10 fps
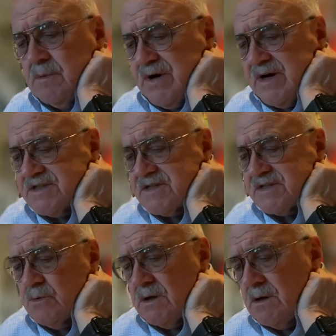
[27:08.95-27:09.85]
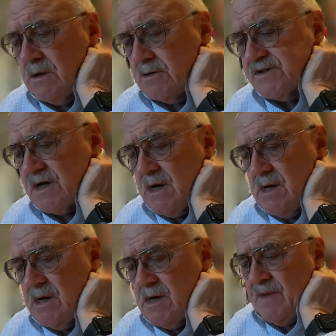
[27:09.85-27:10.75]
bring us to a close.
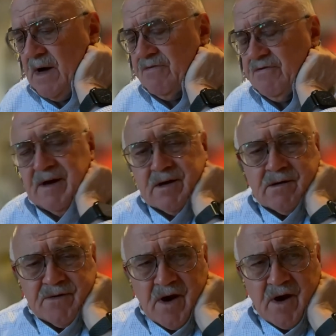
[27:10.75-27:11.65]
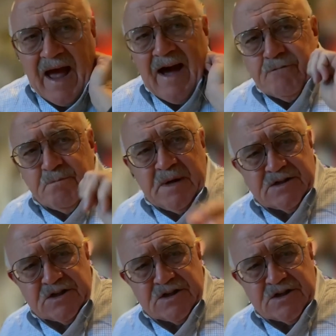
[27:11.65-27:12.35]
I think there have been